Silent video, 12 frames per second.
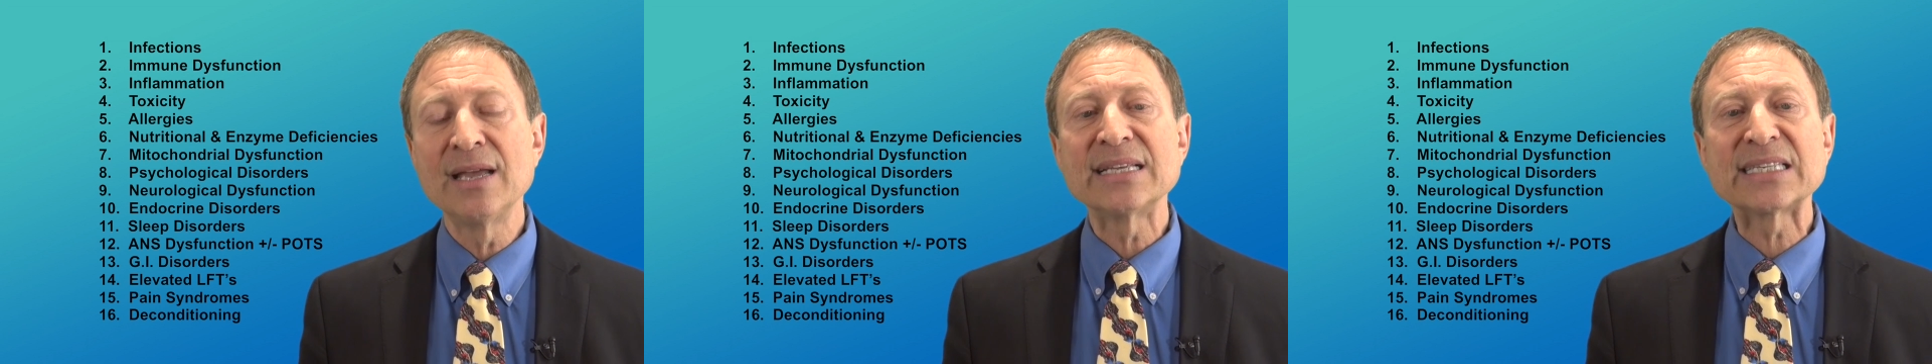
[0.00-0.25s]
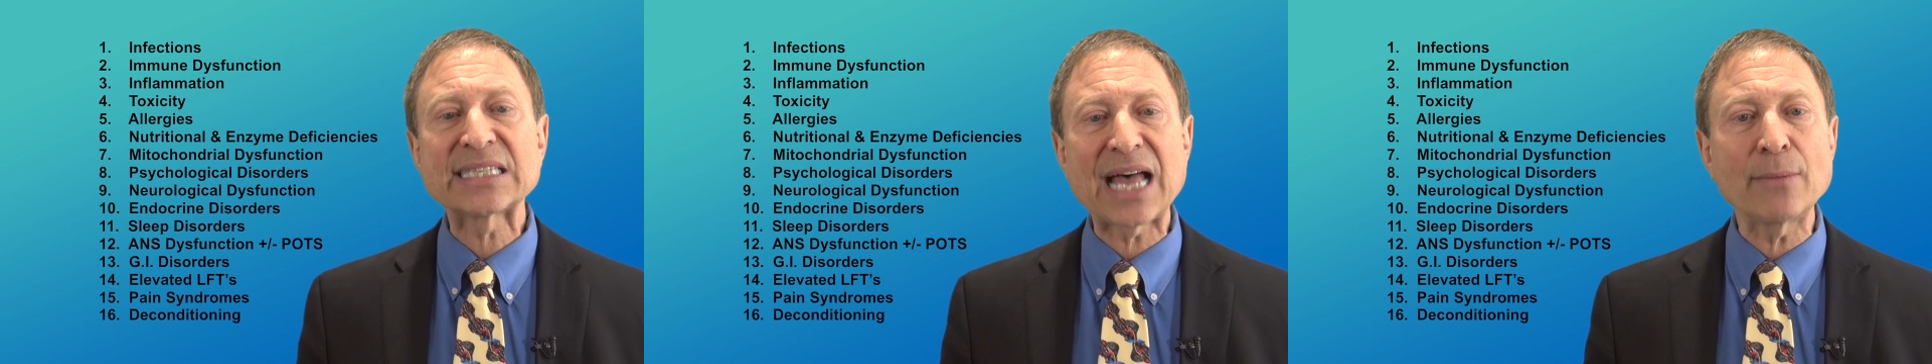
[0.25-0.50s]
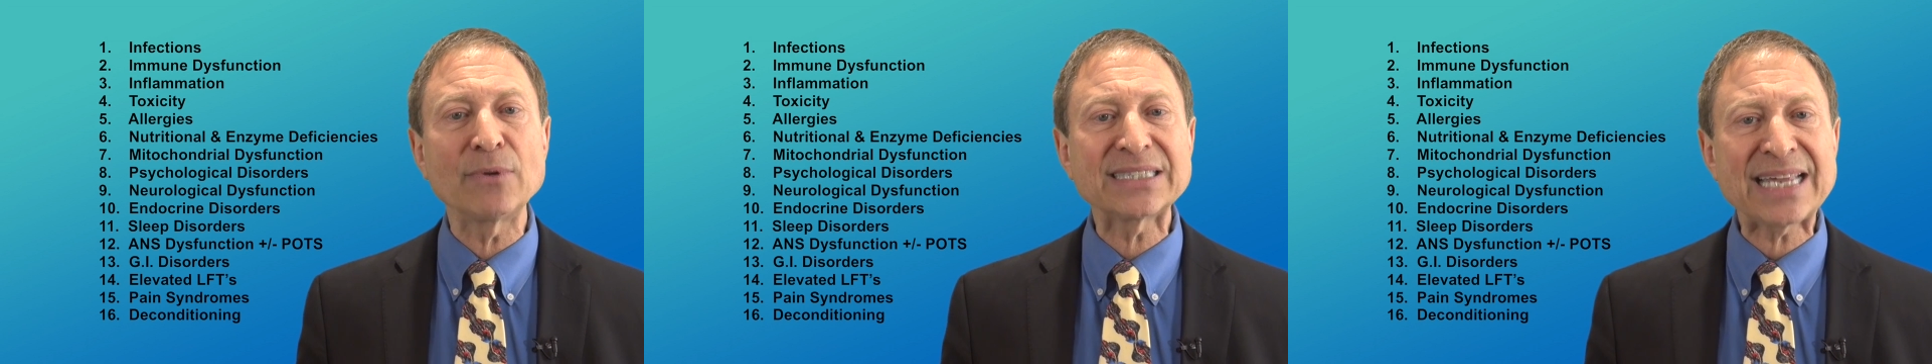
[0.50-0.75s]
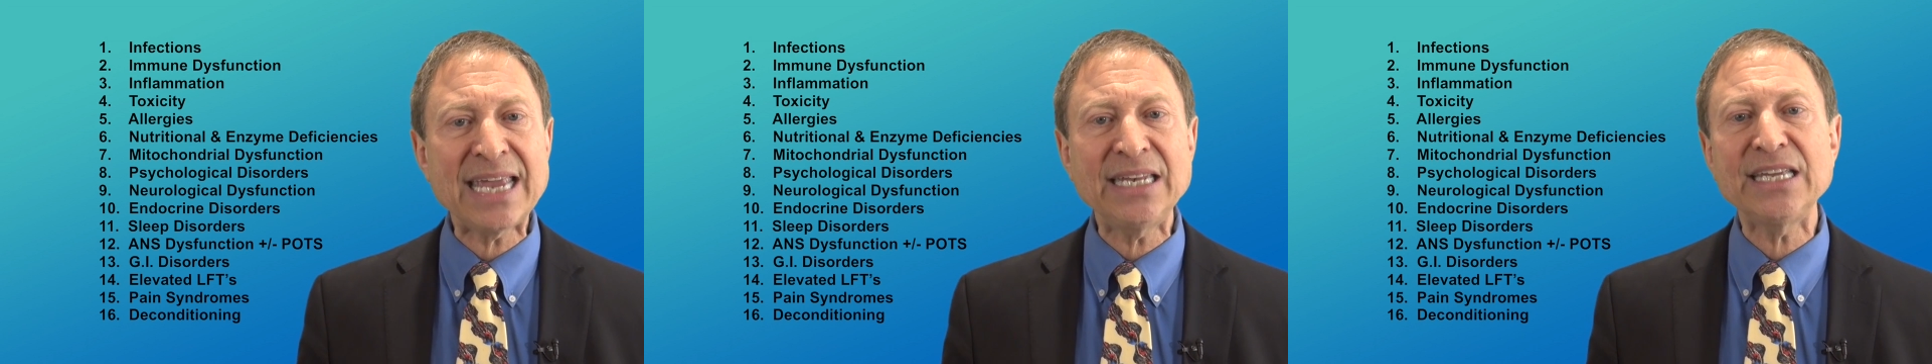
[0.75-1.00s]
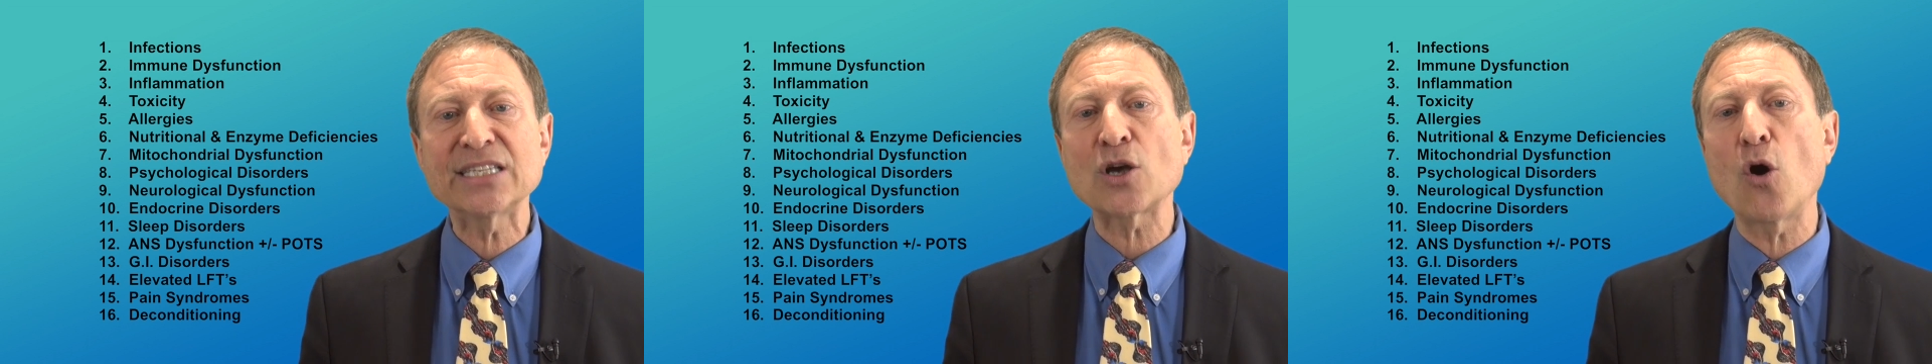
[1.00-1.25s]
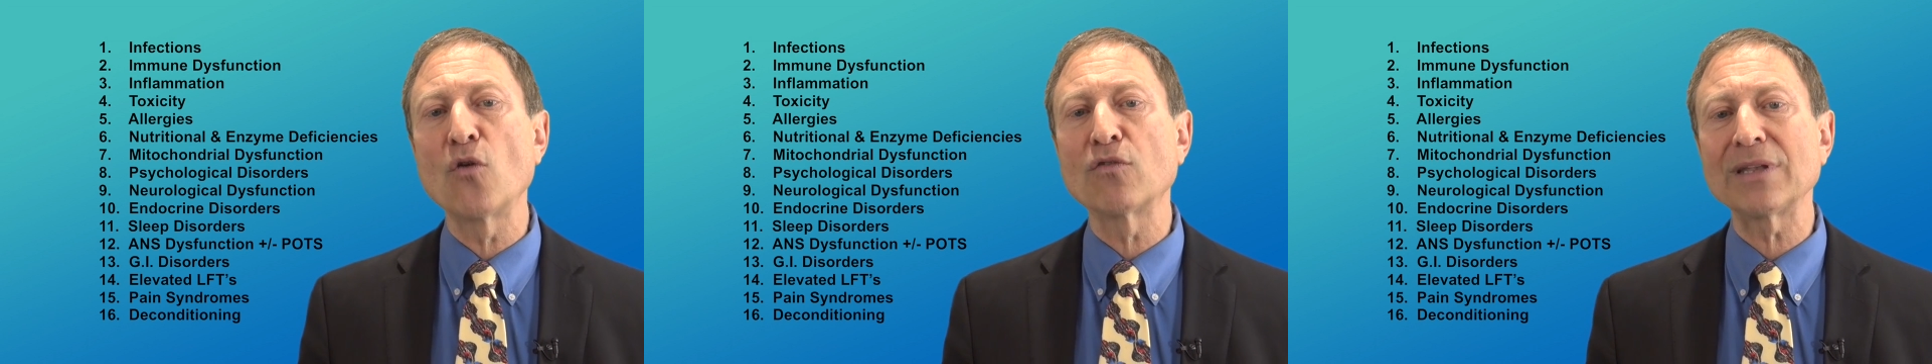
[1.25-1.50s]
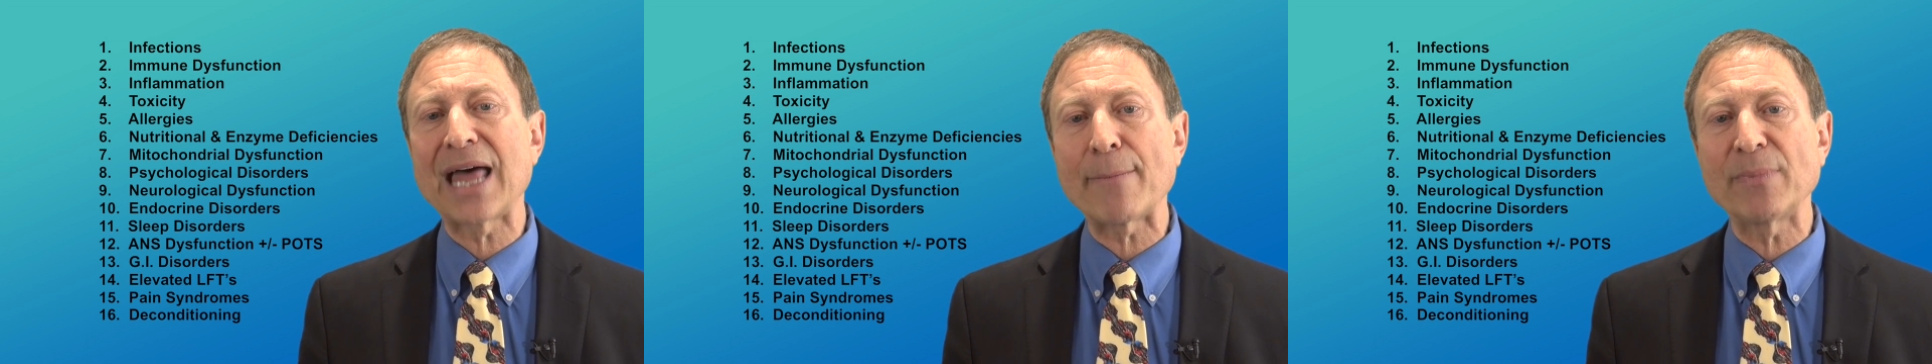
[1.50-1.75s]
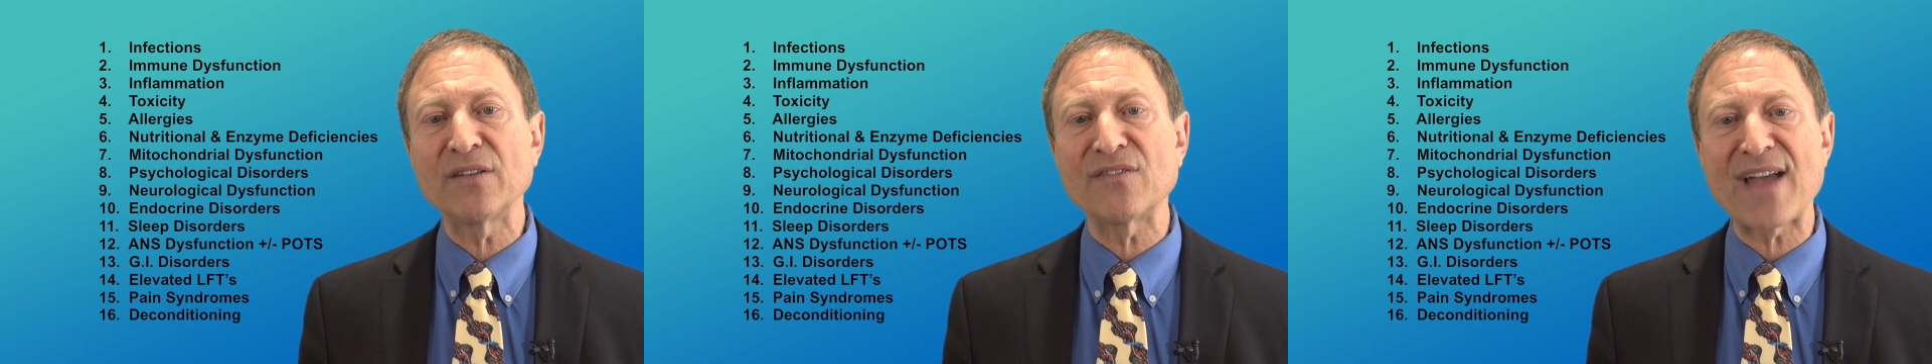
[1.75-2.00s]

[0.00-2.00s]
simultaneous overlapping